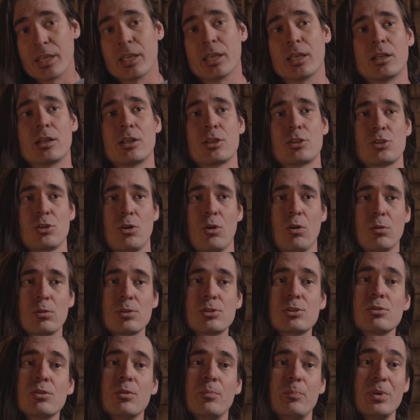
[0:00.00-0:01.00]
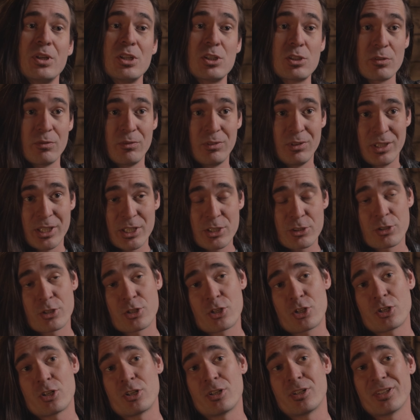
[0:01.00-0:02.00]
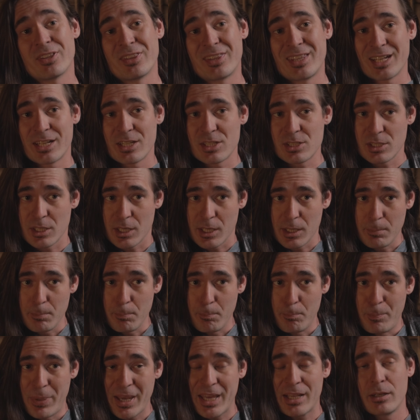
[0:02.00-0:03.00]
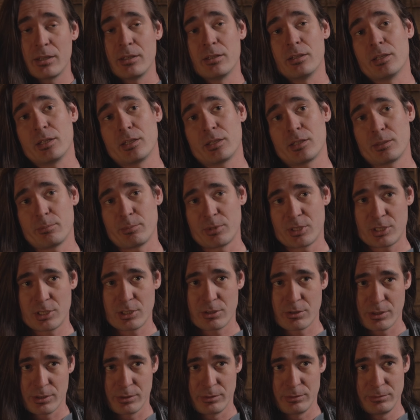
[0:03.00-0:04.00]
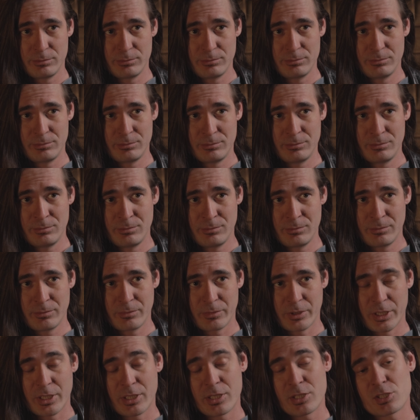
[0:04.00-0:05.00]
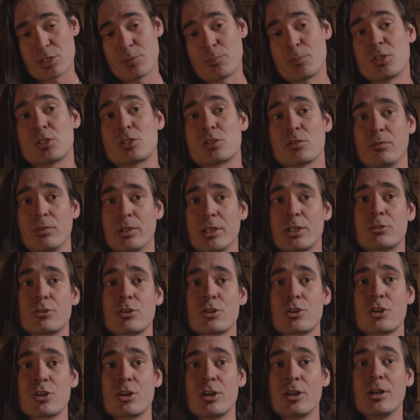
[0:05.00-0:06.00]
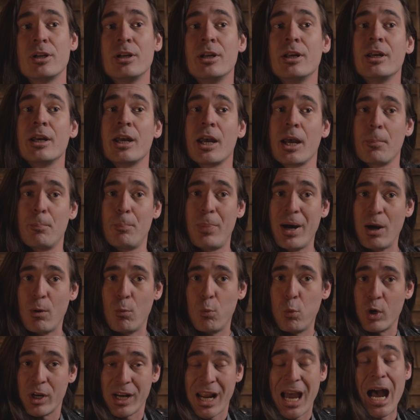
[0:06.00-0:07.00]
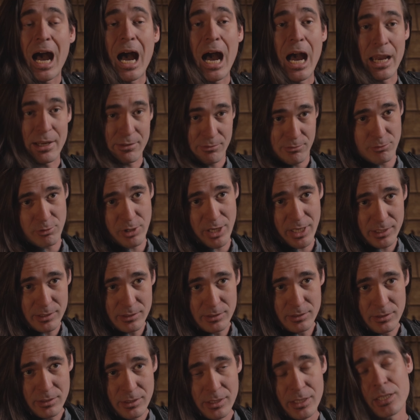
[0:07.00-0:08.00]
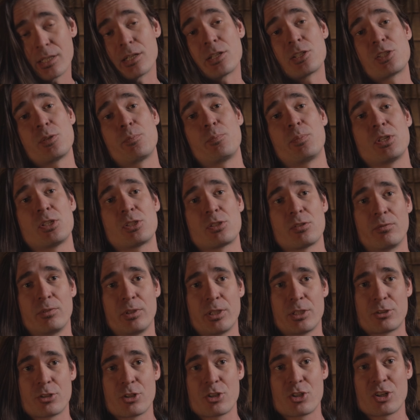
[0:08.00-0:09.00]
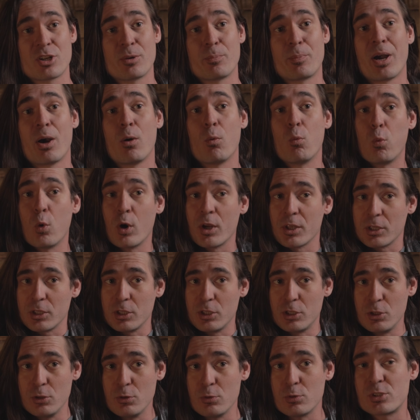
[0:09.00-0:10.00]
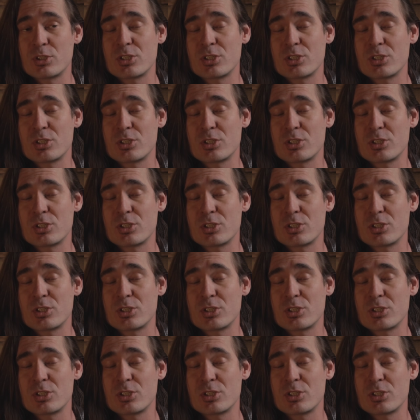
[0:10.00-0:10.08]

It is also a piece of literature that is embedded in the material. It is a piece of literature about what I've read. It is a piece of literature about what you